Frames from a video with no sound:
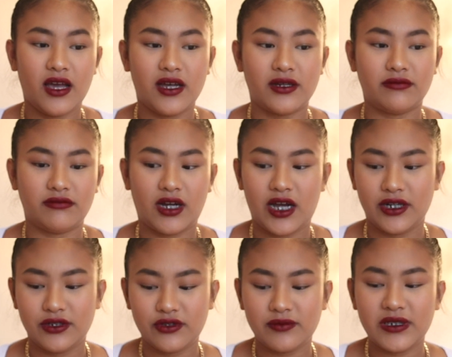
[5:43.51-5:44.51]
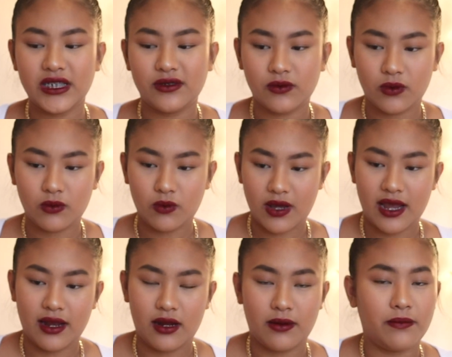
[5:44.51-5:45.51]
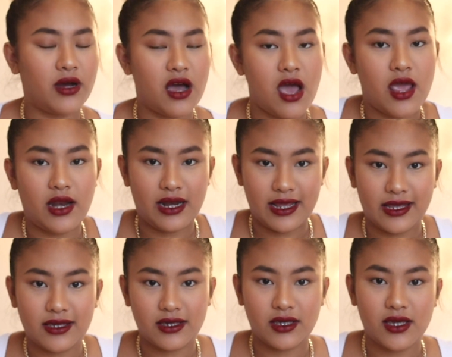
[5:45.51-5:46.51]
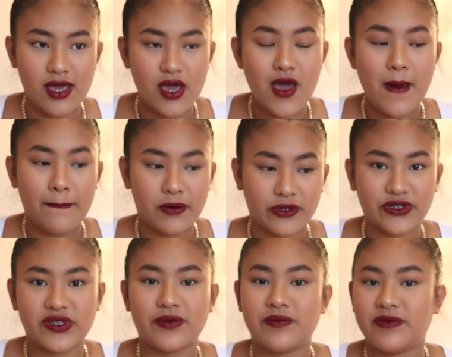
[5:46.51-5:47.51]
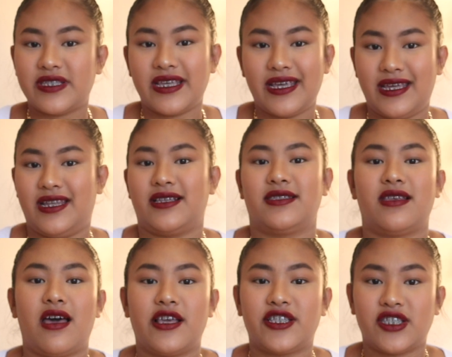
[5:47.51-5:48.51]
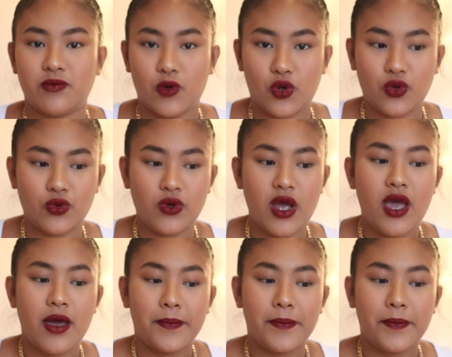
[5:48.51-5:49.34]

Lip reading: I normally wear my like bottoms in a size small,